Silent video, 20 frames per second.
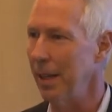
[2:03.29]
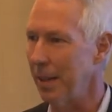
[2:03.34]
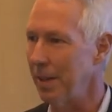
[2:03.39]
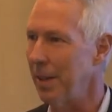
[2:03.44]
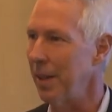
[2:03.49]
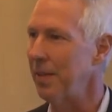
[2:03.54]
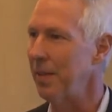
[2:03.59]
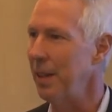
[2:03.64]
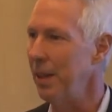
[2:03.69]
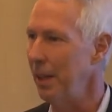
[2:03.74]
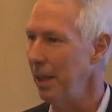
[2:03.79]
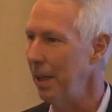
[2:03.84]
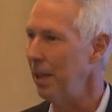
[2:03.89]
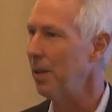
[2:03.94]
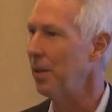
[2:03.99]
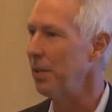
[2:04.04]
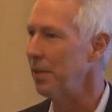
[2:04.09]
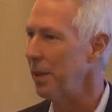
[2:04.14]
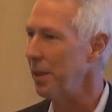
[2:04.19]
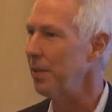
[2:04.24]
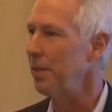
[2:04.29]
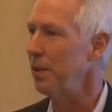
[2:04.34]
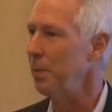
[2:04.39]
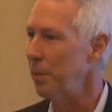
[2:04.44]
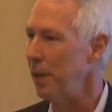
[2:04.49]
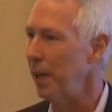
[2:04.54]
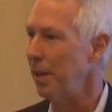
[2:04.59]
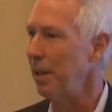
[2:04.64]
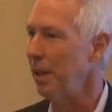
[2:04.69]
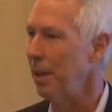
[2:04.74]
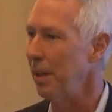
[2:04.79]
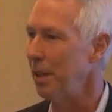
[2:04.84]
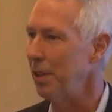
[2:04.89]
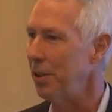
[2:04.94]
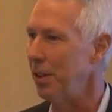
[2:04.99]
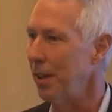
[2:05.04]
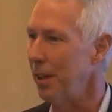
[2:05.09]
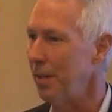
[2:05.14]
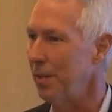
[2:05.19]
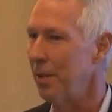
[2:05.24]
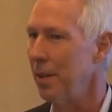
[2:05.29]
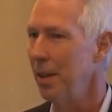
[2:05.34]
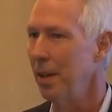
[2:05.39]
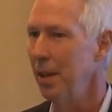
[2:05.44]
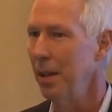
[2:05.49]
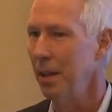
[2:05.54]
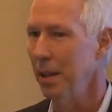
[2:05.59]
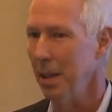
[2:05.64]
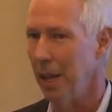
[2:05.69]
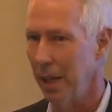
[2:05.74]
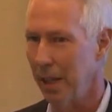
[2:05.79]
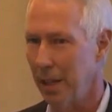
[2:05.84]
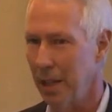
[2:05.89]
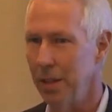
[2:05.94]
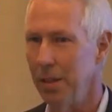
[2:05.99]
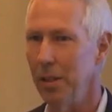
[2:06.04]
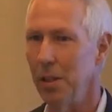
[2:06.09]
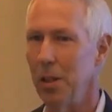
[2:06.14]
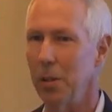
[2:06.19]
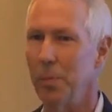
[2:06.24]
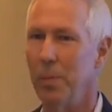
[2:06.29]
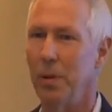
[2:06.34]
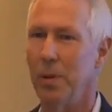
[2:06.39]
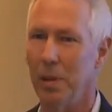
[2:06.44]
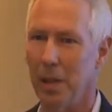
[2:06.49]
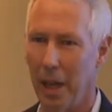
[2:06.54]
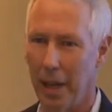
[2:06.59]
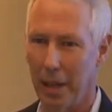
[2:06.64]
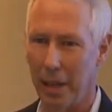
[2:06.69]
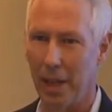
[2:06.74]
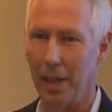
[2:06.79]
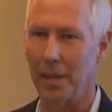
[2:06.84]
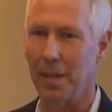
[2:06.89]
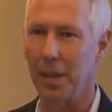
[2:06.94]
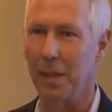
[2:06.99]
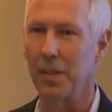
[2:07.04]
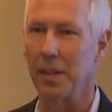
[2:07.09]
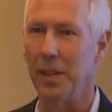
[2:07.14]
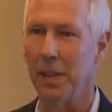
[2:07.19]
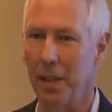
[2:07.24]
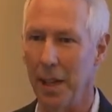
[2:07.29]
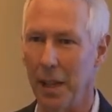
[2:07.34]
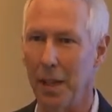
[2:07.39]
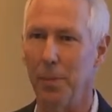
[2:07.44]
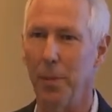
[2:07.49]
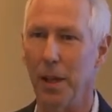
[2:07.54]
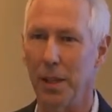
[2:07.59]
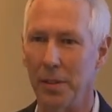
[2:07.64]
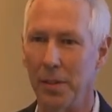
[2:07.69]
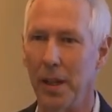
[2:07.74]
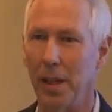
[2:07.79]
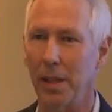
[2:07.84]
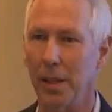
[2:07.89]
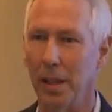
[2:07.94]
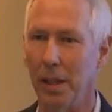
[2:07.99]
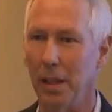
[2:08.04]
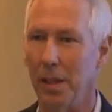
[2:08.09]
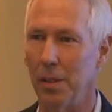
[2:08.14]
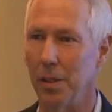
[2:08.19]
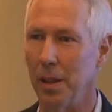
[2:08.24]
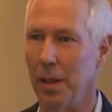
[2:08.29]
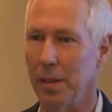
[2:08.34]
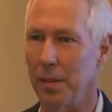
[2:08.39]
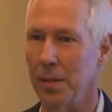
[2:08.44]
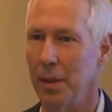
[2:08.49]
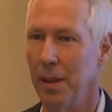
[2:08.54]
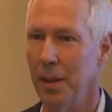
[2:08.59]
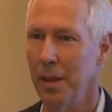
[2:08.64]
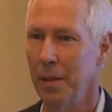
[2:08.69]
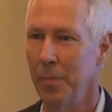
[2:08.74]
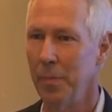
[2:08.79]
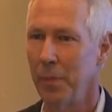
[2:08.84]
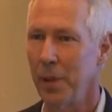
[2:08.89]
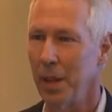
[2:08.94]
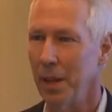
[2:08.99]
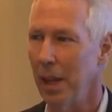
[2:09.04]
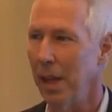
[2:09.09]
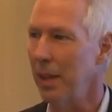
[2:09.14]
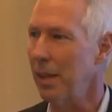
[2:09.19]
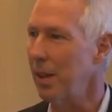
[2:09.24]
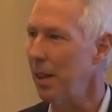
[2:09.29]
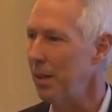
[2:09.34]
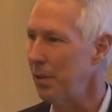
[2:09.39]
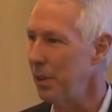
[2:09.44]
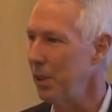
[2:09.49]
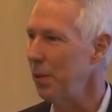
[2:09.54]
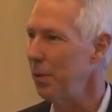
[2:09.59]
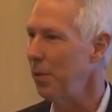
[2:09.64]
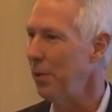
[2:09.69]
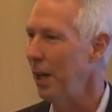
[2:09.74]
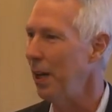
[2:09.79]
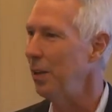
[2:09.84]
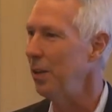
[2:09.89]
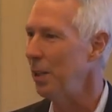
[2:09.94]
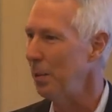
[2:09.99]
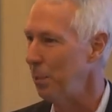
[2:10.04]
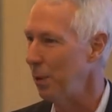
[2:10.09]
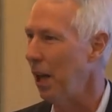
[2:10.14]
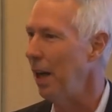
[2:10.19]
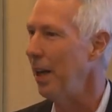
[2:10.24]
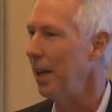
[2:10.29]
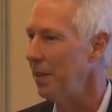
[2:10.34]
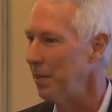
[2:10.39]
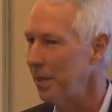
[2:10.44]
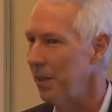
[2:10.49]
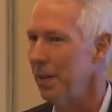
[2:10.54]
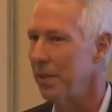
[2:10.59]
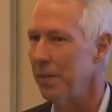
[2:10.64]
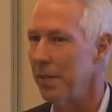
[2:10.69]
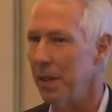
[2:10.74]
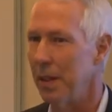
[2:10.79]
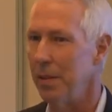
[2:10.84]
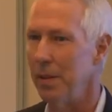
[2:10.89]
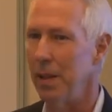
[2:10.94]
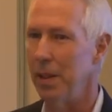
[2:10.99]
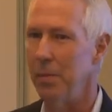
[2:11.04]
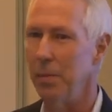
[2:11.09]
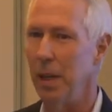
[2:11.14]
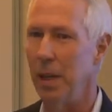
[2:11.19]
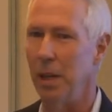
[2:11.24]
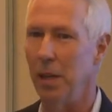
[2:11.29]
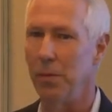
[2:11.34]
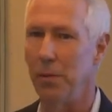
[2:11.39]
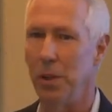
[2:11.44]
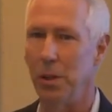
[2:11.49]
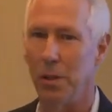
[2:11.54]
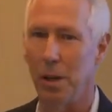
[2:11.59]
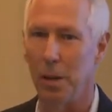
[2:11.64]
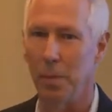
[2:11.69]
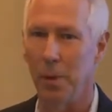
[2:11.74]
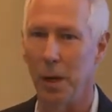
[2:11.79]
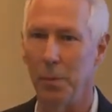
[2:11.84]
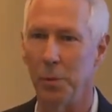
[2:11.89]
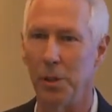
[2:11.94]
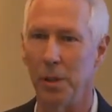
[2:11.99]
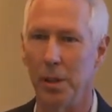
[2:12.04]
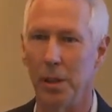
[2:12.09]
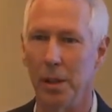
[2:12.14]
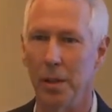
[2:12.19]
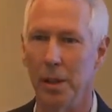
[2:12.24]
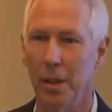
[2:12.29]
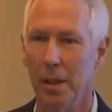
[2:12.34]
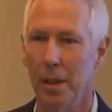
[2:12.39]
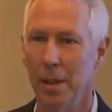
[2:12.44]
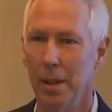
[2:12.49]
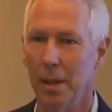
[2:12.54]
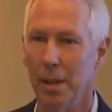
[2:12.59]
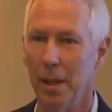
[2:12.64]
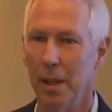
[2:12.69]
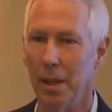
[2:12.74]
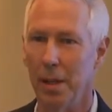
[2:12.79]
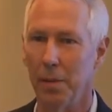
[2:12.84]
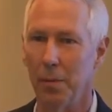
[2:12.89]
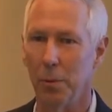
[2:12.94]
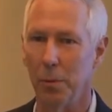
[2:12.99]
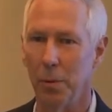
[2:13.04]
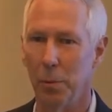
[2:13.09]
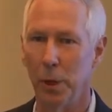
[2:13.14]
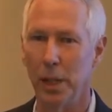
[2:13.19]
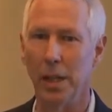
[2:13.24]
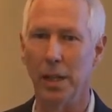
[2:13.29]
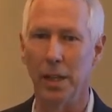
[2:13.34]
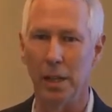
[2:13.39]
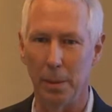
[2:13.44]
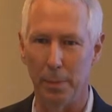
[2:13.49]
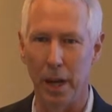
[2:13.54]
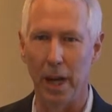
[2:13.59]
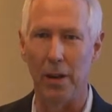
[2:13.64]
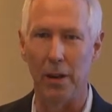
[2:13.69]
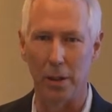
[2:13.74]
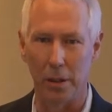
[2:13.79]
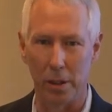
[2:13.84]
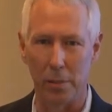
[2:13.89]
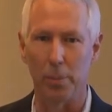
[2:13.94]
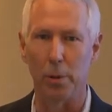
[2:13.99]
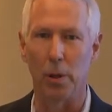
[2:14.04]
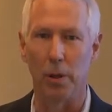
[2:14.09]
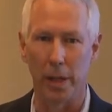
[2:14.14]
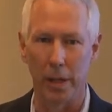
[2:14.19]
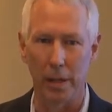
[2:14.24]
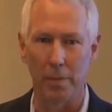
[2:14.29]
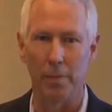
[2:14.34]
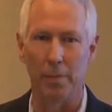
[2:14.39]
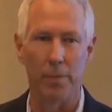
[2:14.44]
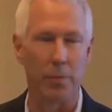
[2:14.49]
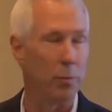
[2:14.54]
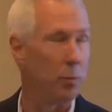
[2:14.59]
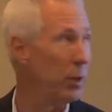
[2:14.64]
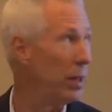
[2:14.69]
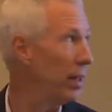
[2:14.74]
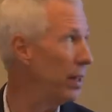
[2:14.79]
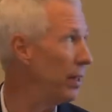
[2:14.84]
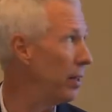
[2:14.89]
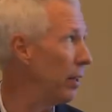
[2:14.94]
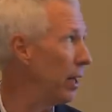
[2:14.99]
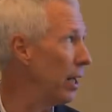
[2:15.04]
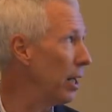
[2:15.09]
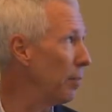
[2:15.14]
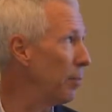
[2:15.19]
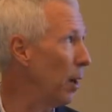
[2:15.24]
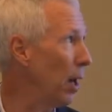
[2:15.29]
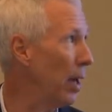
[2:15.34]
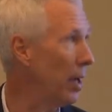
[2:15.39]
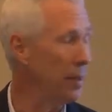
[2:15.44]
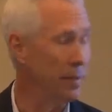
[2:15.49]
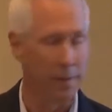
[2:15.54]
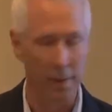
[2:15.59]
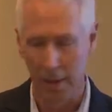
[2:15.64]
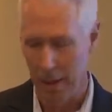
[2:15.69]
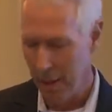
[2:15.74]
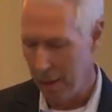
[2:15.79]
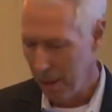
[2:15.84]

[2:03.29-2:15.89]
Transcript: existing ecosystem technologies like Hadoop, like existing database technologies, like these newfound appliances that many of you are, I'm sure, reading about or deploying within your enterprise.